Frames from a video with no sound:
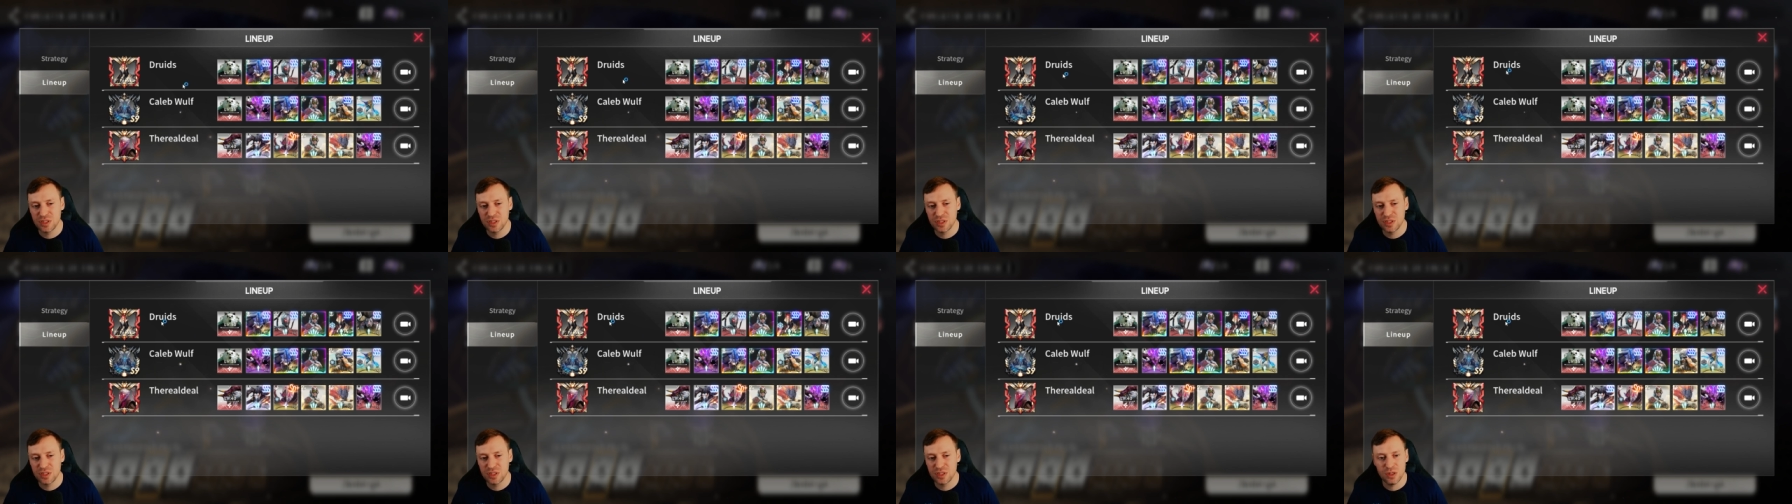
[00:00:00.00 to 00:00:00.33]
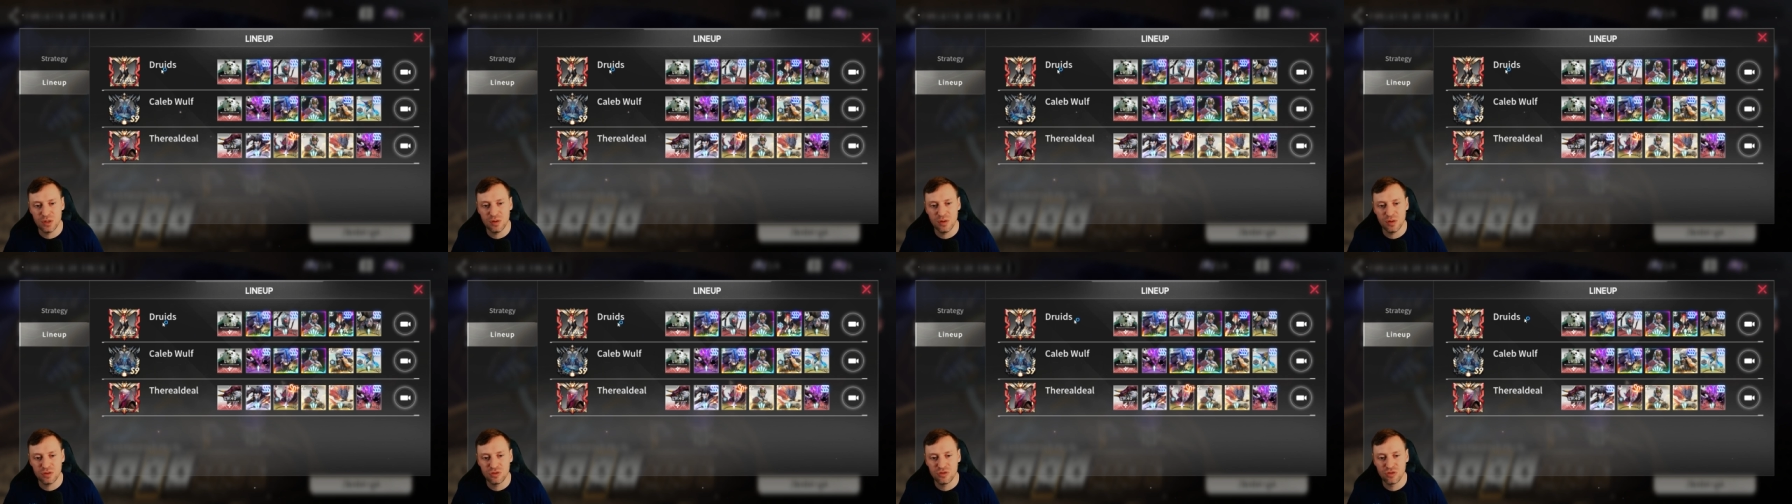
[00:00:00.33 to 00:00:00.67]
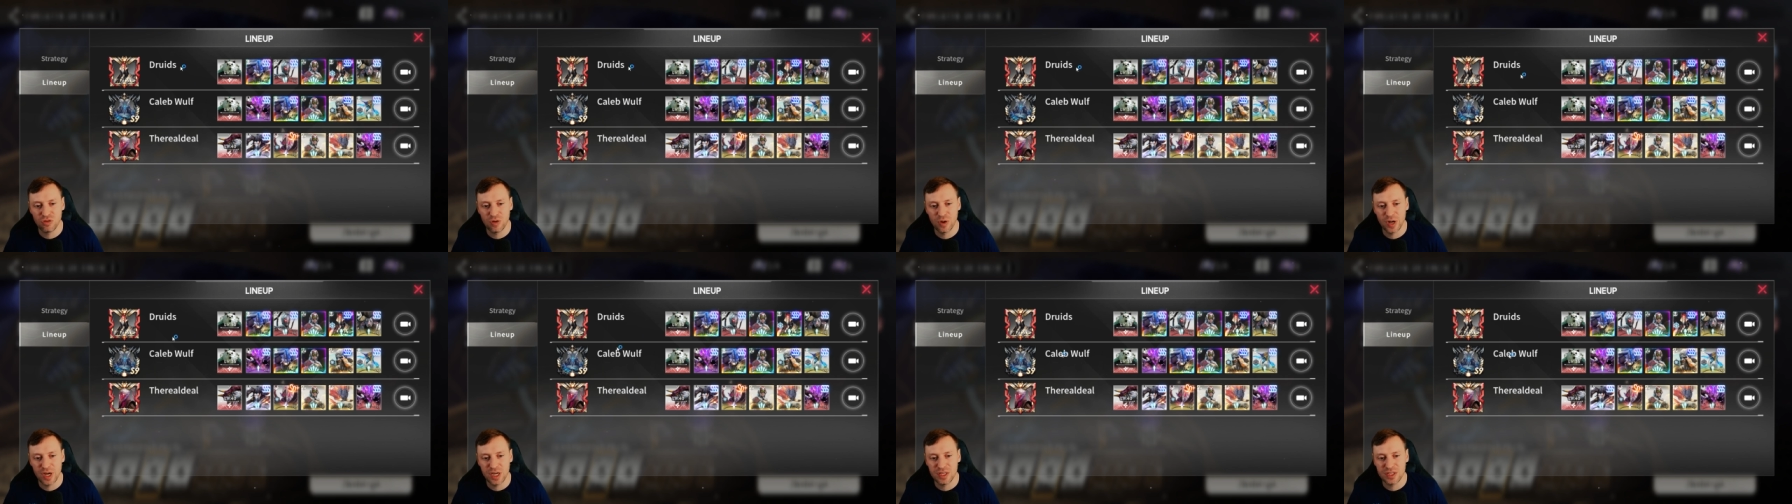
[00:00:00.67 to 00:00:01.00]
to
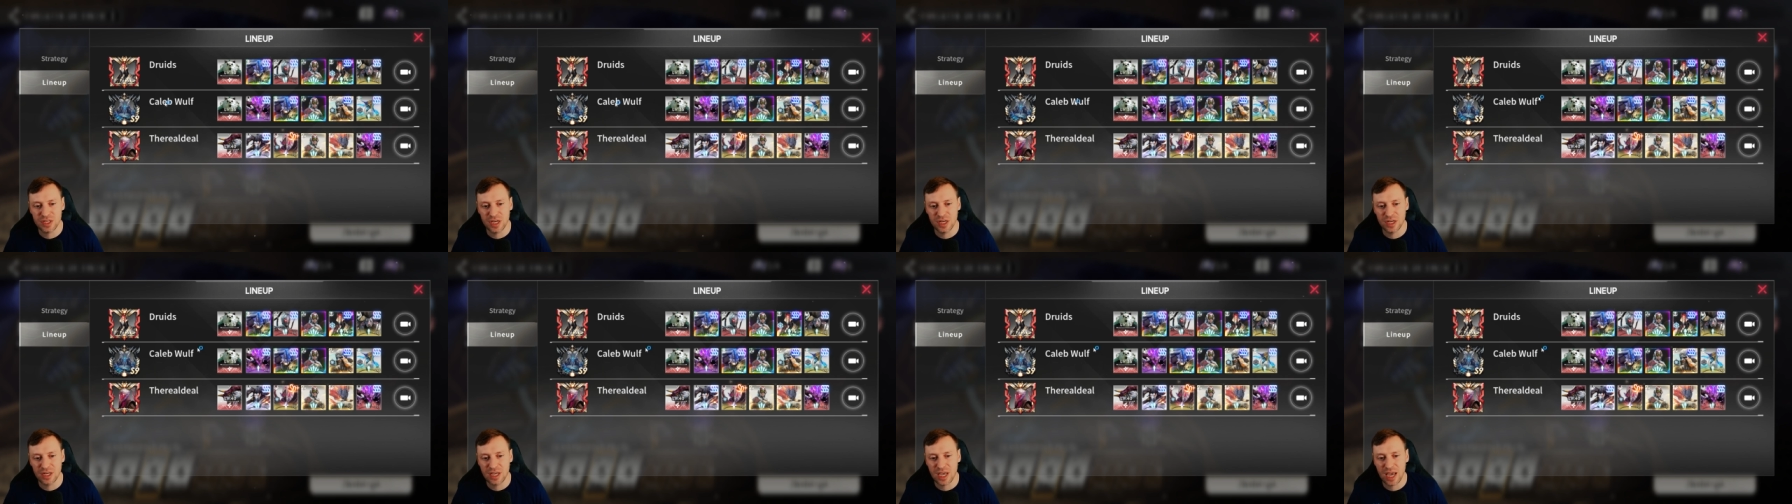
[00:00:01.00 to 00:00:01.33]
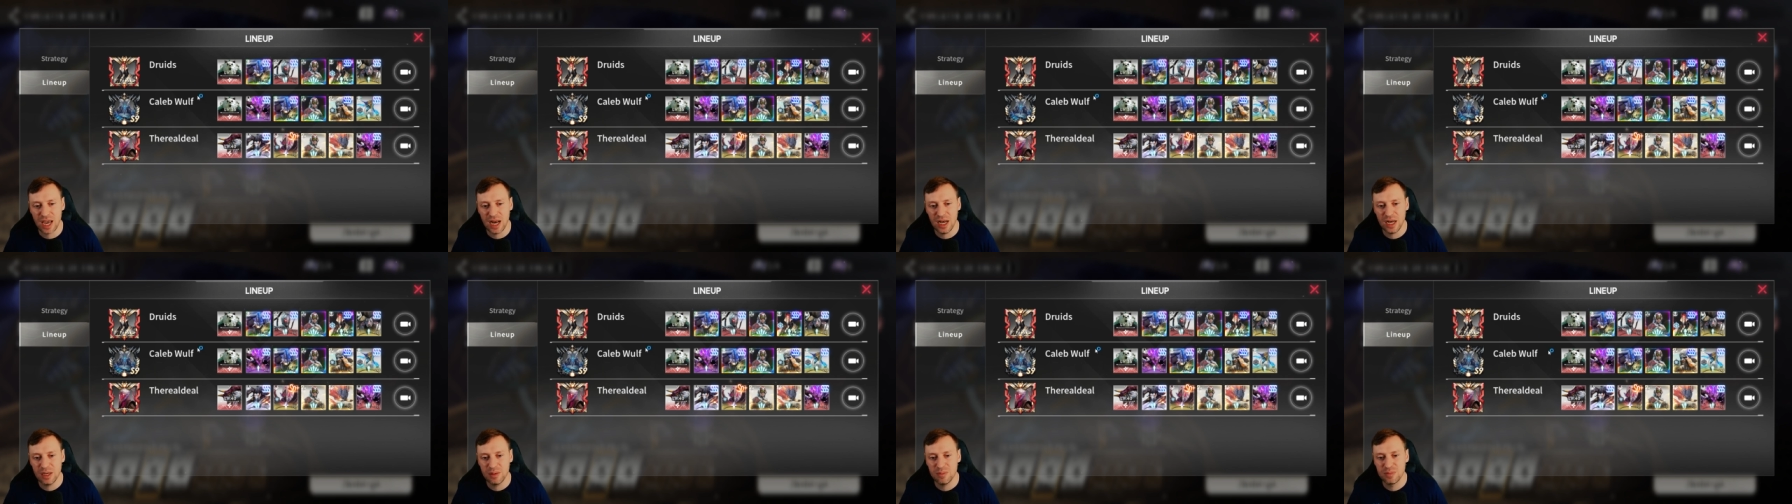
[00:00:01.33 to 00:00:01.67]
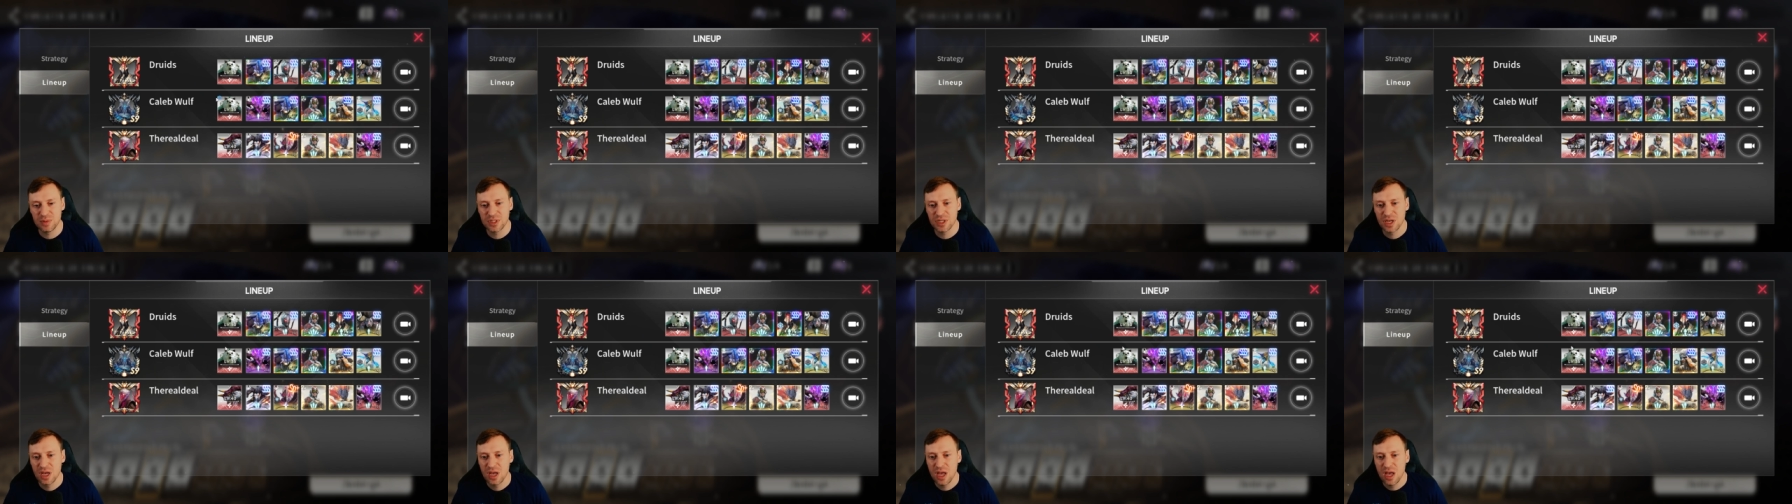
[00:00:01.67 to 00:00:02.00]
Druid's and
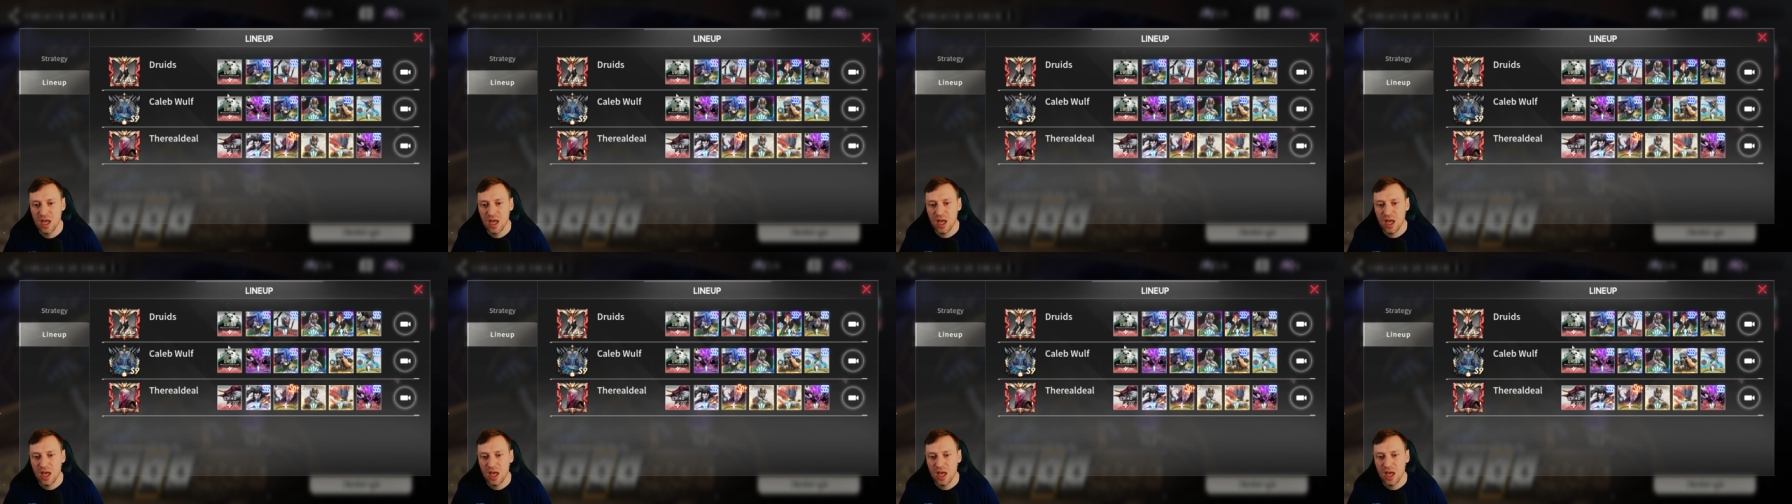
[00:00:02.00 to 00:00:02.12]
Caleb's,